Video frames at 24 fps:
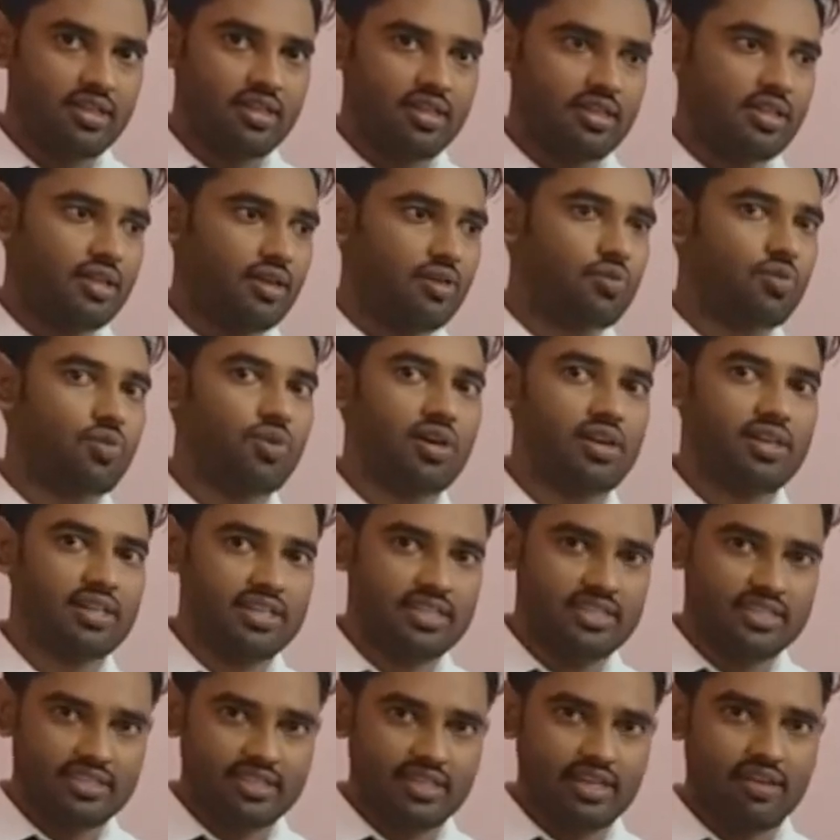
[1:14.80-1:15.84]
the word
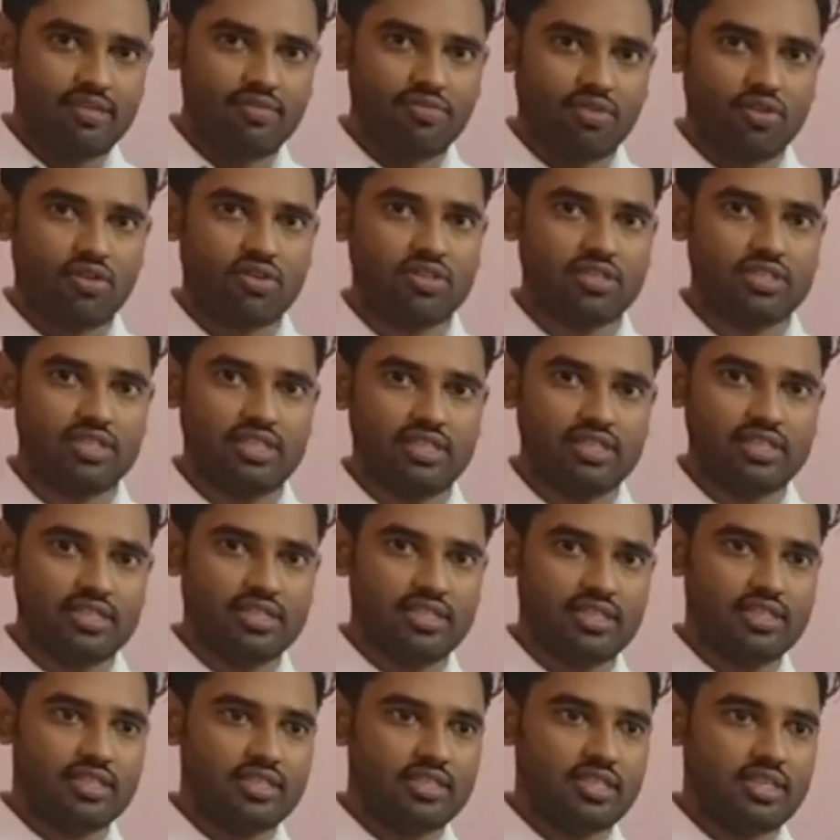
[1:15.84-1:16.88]
itself
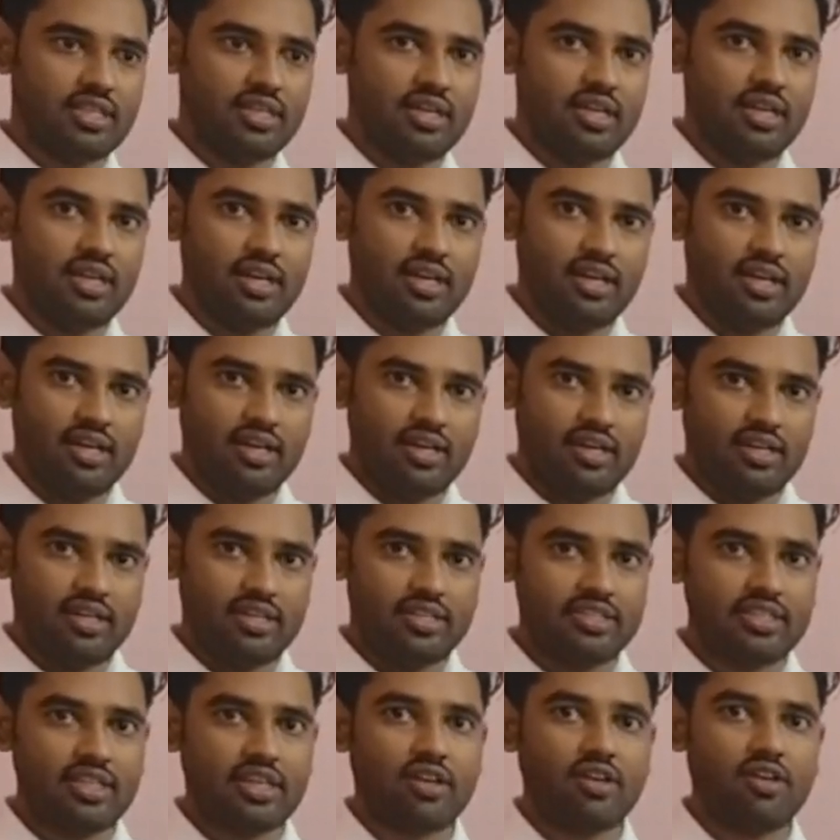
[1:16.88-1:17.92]
photosynthesis
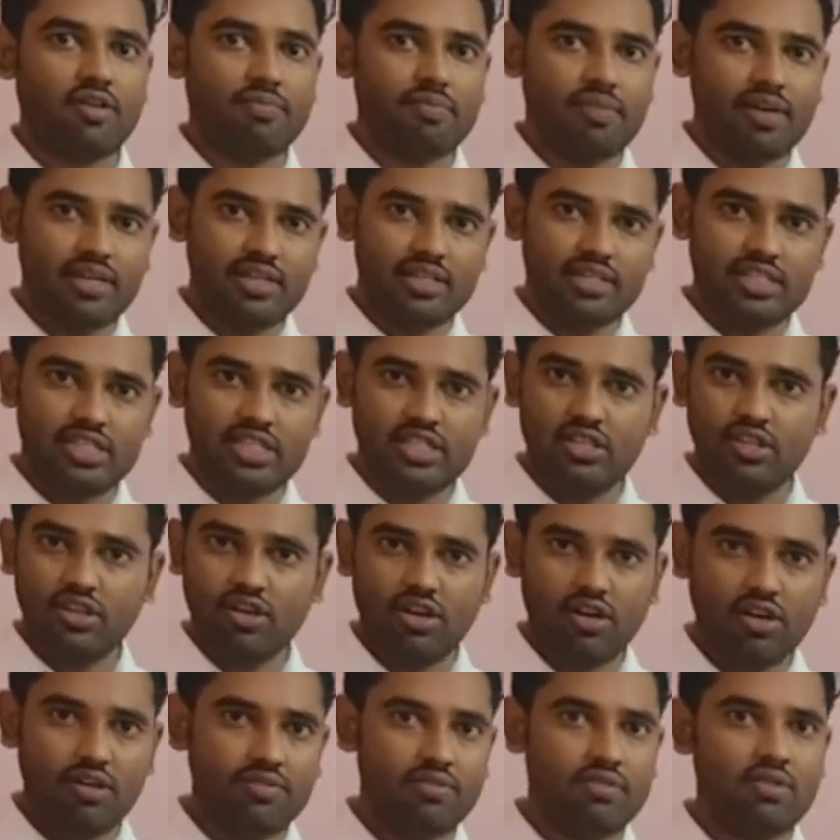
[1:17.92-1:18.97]
is the combination
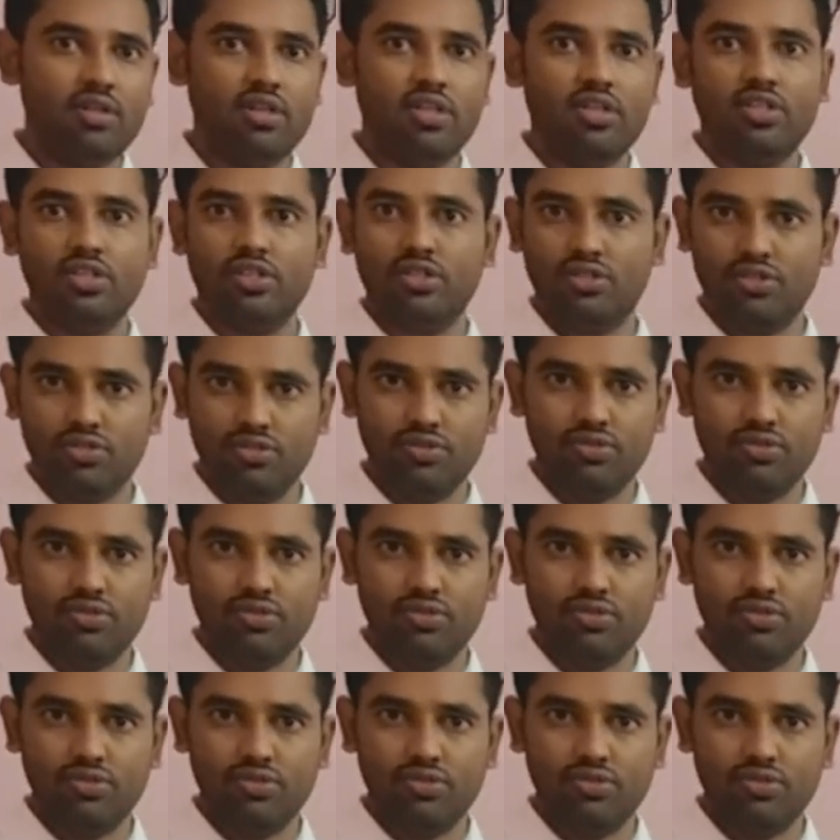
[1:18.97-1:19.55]
of two